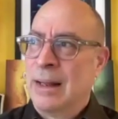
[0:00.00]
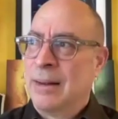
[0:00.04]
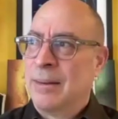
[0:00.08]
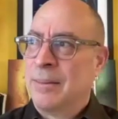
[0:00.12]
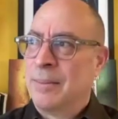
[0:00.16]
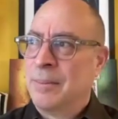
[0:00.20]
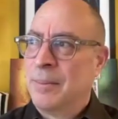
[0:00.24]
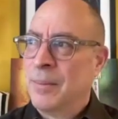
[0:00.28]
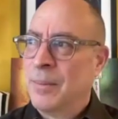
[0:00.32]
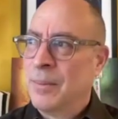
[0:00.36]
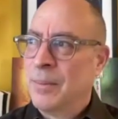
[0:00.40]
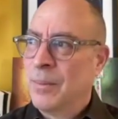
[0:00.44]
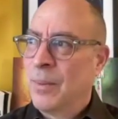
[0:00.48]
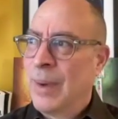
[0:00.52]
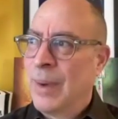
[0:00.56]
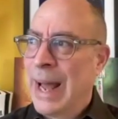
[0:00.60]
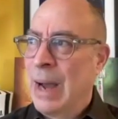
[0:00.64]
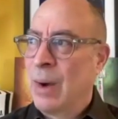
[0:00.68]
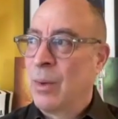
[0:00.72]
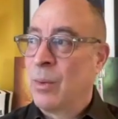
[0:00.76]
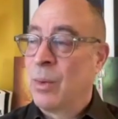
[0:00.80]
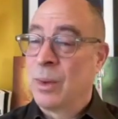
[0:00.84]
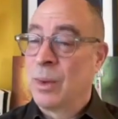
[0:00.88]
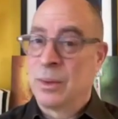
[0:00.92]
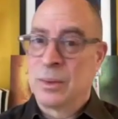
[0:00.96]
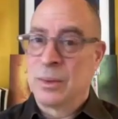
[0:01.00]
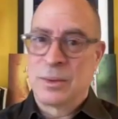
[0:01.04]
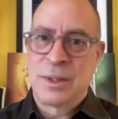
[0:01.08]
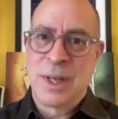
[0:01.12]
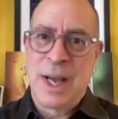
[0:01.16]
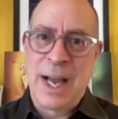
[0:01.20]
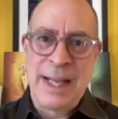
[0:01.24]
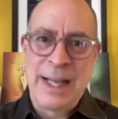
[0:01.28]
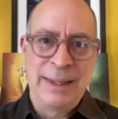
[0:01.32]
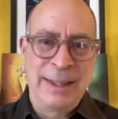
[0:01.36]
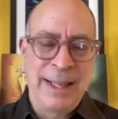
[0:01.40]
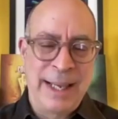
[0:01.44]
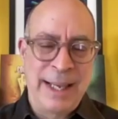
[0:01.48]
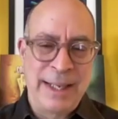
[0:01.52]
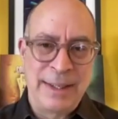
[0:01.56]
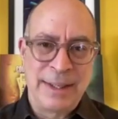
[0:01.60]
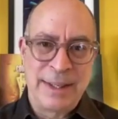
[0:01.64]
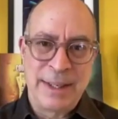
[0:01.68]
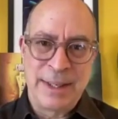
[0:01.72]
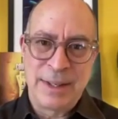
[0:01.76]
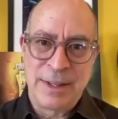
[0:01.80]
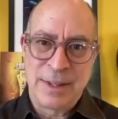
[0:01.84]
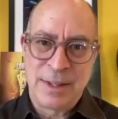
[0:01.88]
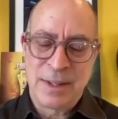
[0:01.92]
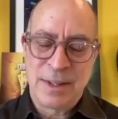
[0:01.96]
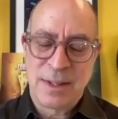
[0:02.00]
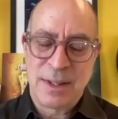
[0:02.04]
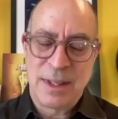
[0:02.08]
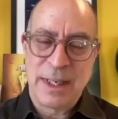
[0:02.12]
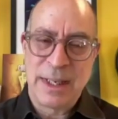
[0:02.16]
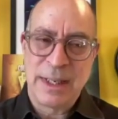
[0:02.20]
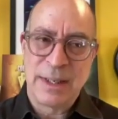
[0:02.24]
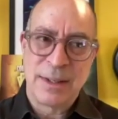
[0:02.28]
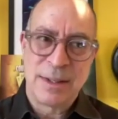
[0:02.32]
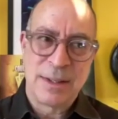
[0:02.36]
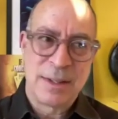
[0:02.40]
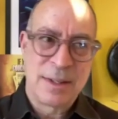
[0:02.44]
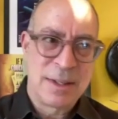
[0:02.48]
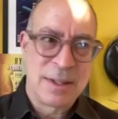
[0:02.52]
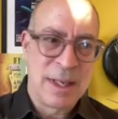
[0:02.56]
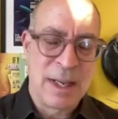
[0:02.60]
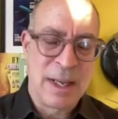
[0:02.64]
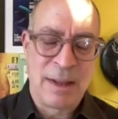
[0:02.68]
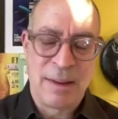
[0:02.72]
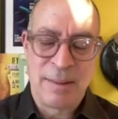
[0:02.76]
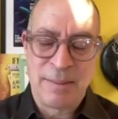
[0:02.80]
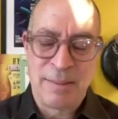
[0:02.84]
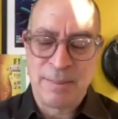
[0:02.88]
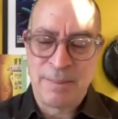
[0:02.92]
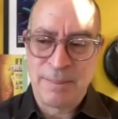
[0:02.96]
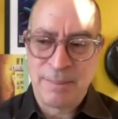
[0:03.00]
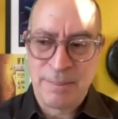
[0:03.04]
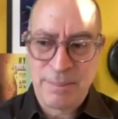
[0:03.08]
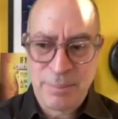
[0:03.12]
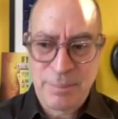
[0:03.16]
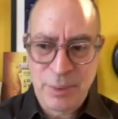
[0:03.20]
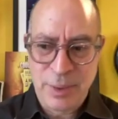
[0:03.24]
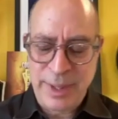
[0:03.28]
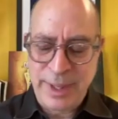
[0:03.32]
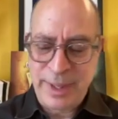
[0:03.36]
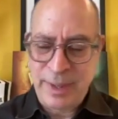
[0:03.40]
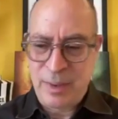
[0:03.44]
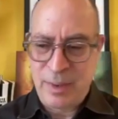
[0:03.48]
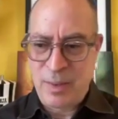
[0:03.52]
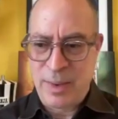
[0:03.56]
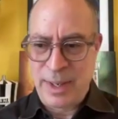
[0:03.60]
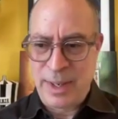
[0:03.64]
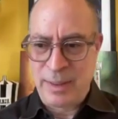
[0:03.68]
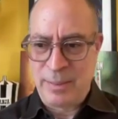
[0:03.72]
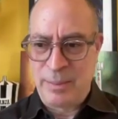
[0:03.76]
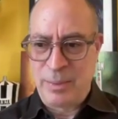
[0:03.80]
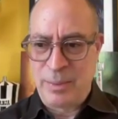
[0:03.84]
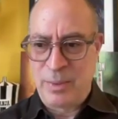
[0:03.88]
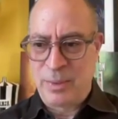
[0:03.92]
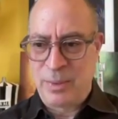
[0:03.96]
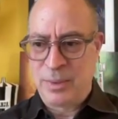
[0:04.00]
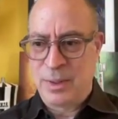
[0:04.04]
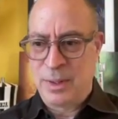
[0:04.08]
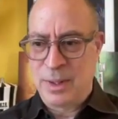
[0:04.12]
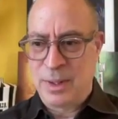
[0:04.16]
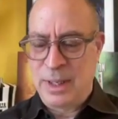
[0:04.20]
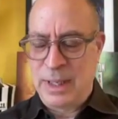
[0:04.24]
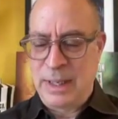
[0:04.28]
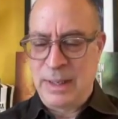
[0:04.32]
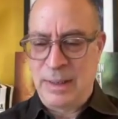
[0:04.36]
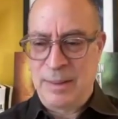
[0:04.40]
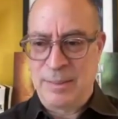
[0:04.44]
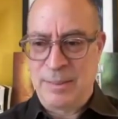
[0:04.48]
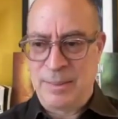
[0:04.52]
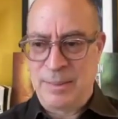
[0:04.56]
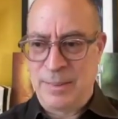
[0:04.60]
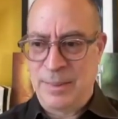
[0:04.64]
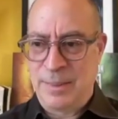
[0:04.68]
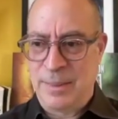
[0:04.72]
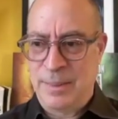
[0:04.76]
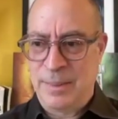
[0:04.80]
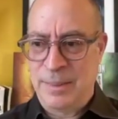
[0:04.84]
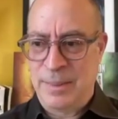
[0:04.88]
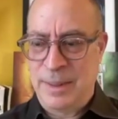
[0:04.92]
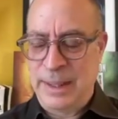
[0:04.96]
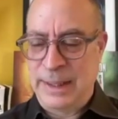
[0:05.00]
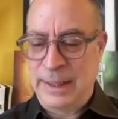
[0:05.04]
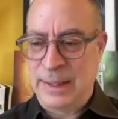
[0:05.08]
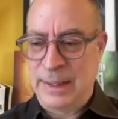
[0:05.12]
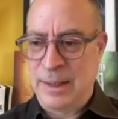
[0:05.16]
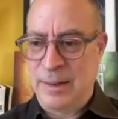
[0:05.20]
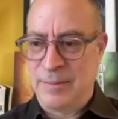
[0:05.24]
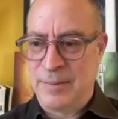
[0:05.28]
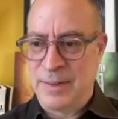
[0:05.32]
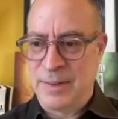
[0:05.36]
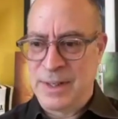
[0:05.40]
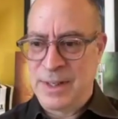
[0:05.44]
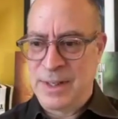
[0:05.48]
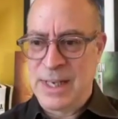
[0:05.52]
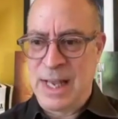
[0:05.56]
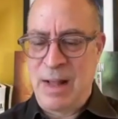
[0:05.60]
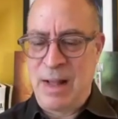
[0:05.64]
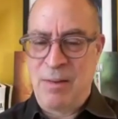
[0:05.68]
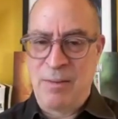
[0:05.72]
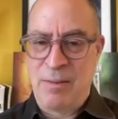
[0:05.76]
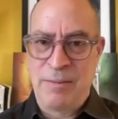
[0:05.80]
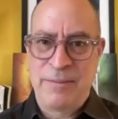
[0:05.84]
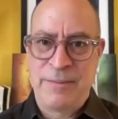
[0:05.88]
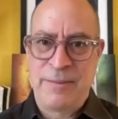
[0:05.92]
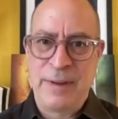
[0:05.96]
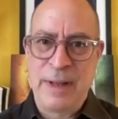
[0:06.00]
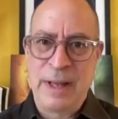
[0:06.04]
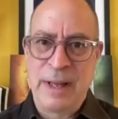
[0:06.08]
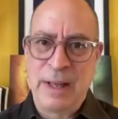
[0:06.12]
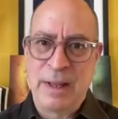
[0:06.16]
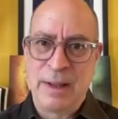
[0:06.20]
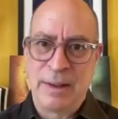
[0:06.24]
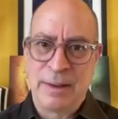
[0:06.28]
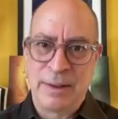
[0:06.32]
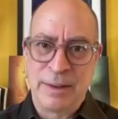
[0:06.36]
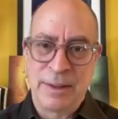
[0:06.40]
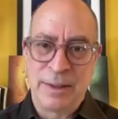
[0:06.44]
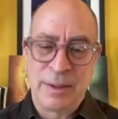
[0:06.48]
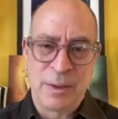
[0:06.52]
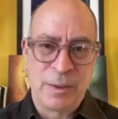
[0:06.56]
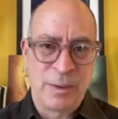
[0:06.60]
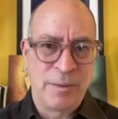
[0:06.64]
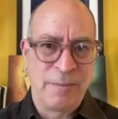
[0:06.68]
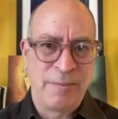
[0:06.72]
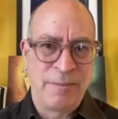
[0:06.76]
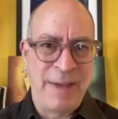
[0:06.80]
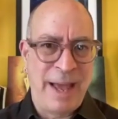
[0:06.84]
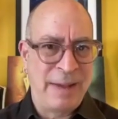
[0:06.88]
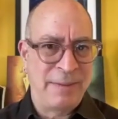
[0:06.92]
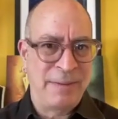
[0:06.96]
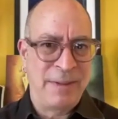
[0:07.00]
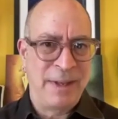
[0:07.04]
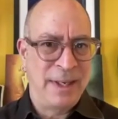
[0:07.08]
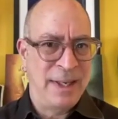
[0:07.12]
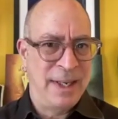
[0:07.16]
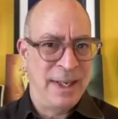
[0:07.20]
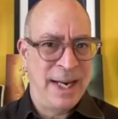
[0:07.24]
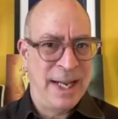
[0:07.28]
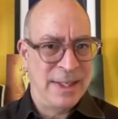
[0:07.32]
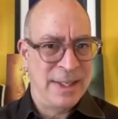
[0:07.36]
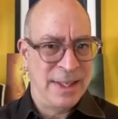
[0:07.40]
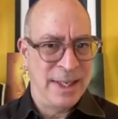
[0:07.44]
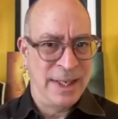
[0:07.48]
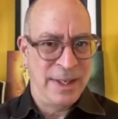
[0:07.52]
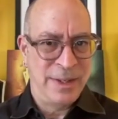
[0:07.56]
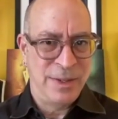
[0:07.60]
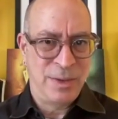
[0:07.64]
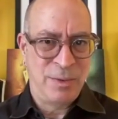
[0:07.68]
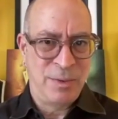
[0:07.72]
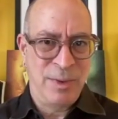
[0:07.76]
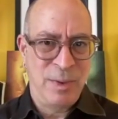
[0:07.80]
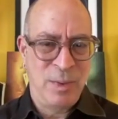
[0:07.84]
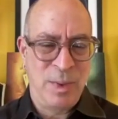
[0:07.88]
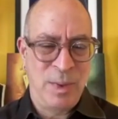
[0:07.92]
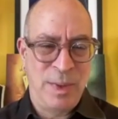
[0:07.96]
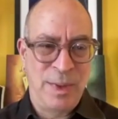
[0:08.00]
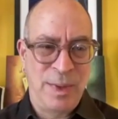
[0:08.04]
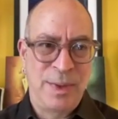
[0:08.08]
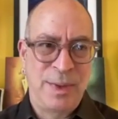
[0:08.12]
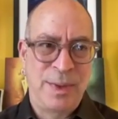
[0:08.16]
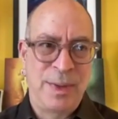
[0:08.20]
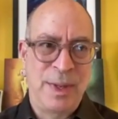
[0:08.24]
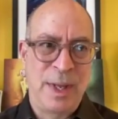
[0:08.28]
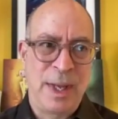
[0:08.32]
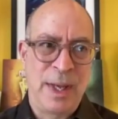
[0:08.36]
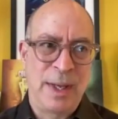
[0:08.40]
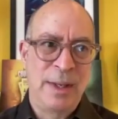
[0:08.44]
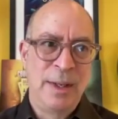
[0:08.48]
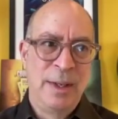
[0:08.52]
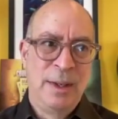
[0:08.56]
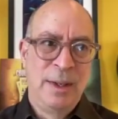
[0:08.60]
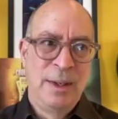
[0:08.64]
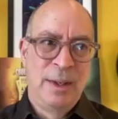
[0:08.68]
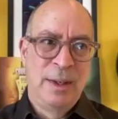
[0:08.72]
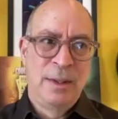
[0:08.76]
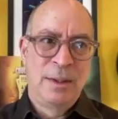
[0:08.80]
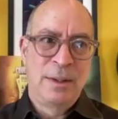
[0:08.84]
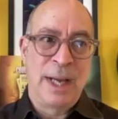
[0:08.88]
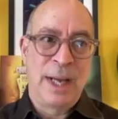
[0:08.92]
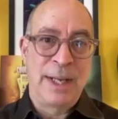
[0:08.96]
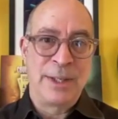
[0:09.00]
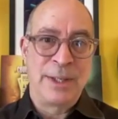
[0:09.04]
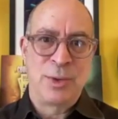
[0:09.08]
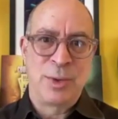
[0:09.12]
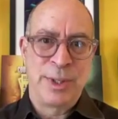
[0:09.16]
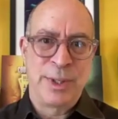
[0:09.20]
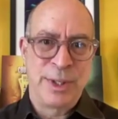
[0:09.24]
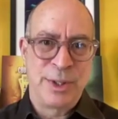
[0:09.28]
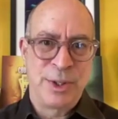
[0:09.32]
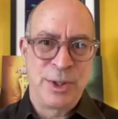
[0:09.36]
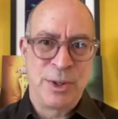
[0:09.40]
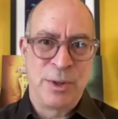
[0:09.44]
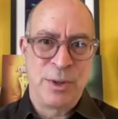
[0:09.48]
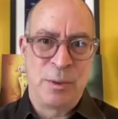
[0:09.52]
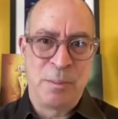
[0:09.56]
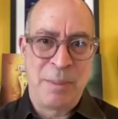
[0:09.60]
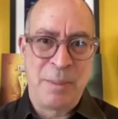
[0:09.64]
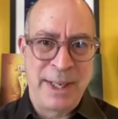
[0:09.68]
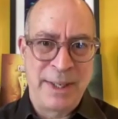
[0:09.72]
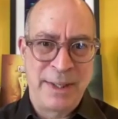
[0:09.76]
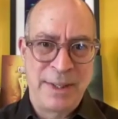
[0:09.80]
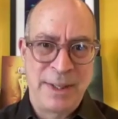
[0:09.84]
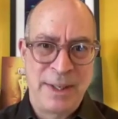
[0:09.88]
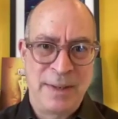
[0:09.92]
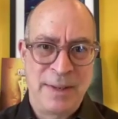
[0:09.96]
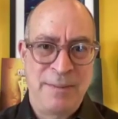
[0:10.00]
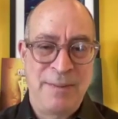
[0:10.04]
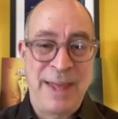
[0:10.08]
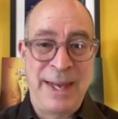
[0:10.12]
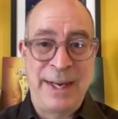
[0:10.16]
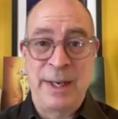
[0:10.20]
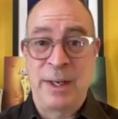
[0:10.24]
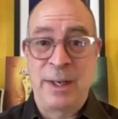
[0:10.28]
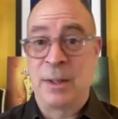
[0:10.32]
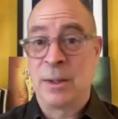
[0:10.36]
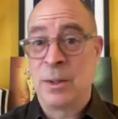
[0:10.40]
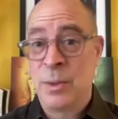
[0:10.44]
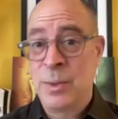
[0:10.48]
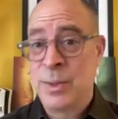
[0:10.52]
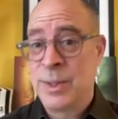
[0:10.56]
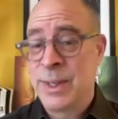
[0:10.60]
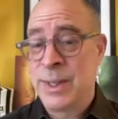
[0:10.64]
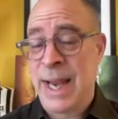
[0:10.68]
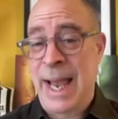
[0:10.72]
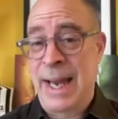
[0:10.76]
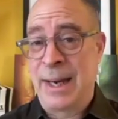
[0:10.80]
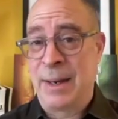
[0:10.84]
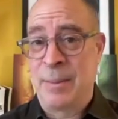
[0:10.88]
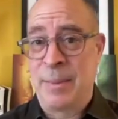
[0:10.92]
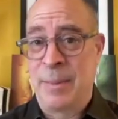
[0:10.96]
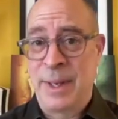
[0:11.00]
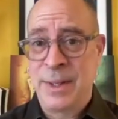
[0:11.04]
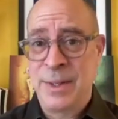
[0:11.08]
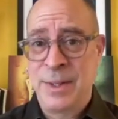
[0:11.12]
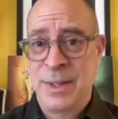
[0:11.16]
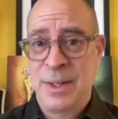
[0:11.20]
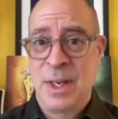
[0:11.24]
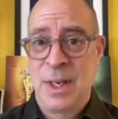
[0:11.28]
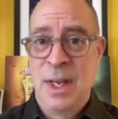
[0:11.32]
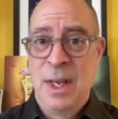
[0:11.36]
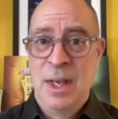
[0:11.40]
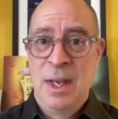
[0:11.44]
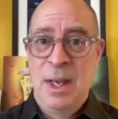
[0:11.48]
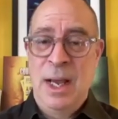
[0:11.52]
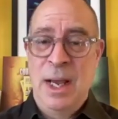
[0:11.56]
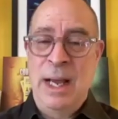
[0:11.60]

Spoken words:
Wow. Well, Thailand is pretty incredible in and of itself. The fact that it has a history with Thai traditional medicine that includes cannabis,